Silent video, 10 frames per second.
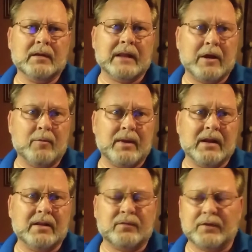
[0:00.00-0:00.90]
layer
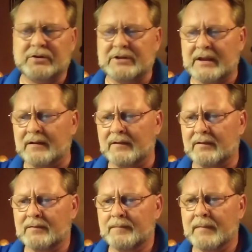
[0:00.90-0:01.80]
pellets for the
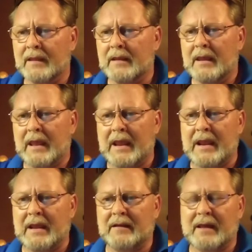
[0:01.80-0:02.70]
chickens,
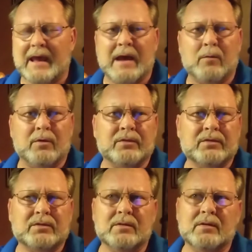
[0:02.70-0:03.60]
and I
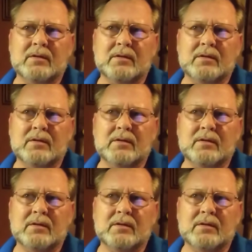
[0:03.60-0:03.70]
was